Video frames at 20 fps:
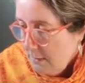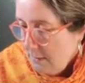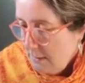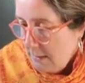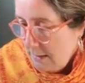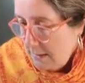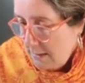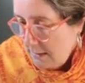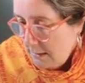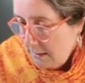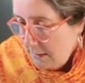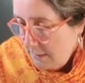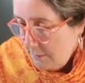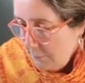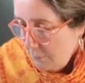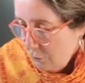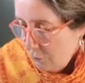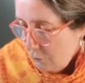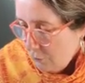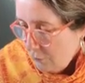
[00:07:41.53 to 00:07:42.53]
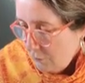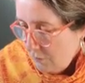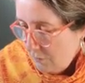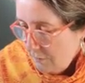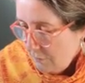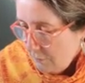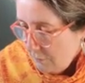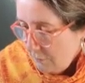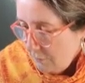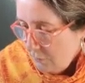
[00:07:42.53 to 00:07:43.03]
I'm not sure if
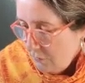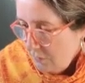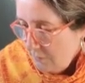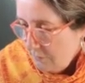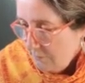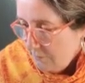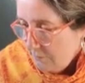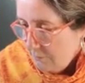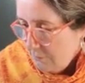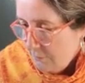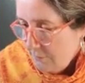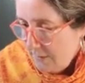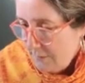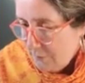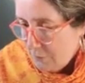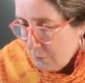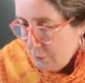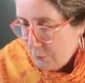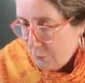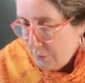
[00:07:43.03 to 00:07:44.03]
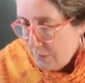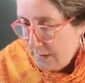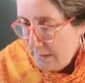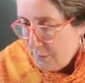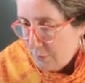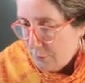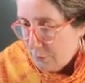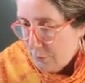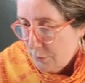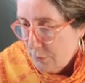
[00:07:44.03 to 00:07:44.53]
she's on. They've called her
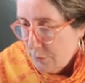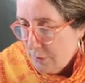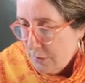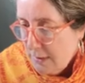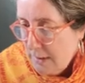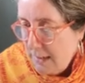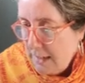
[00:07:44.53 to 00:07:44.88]
yet or not.